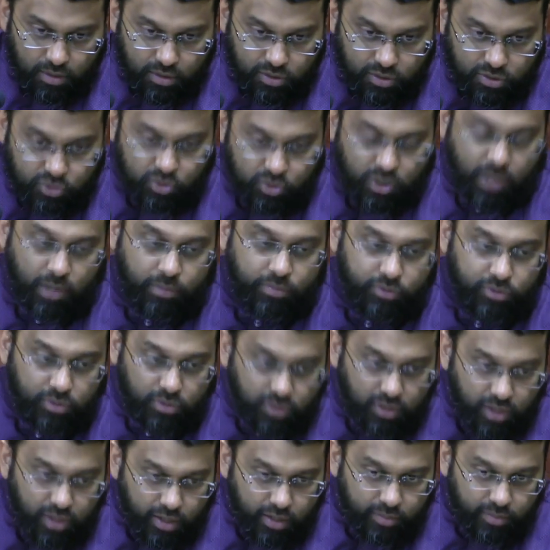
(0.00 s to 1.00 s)
So
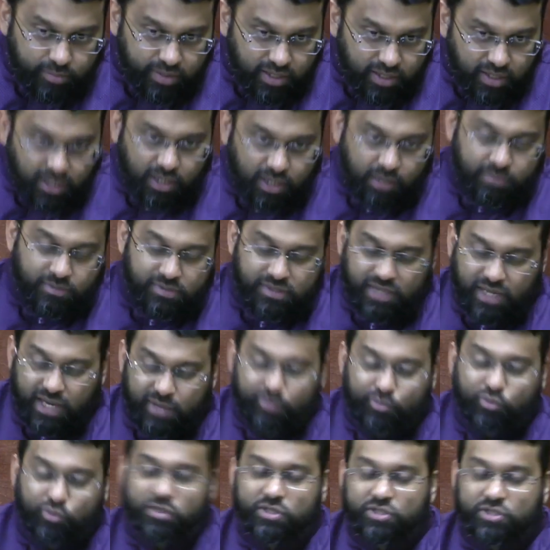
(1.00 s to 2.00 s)
Abdullah becomes a
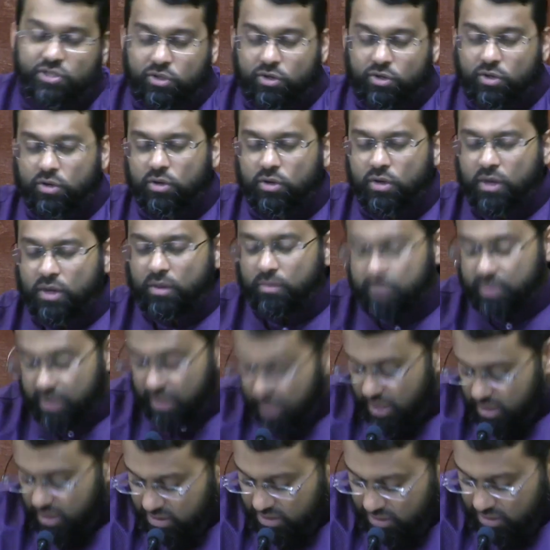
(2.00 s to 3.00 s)
prisoner
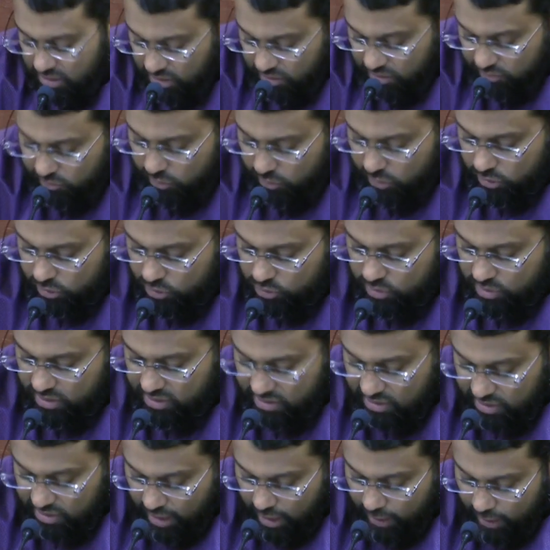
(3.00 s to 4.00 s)
because he converted to
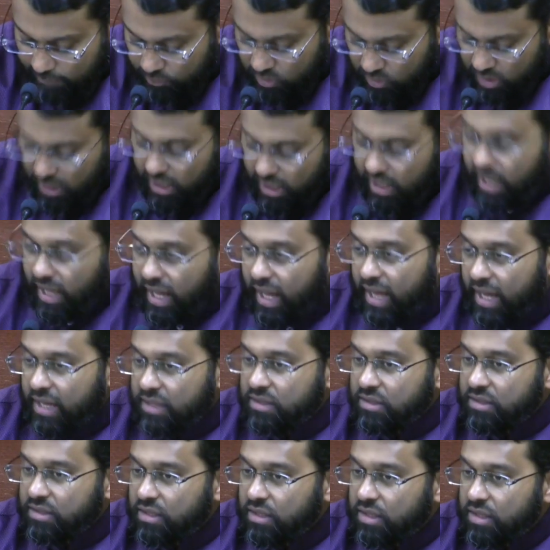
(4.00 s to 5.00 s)
Islam,
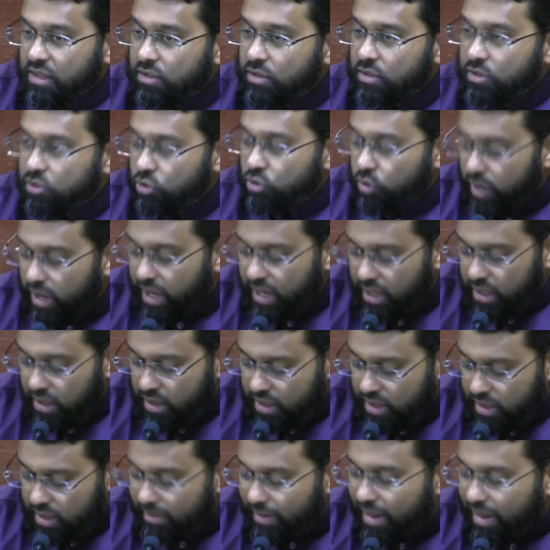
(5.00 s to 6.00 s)
and Suhail
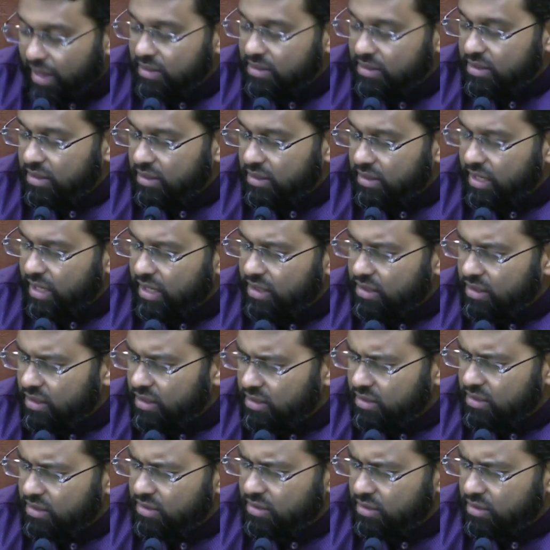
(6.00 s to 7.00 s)
commanded that
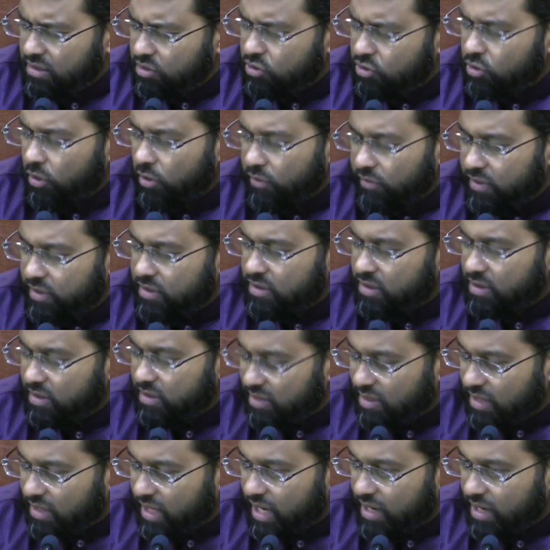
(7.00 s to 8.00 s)
his servants, his
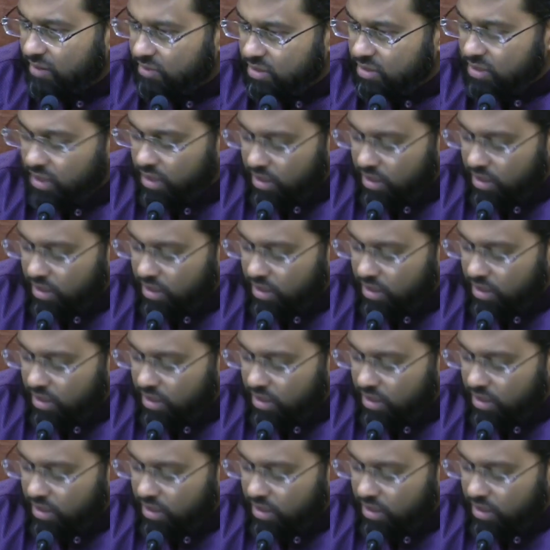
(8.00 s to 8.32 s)
slaves,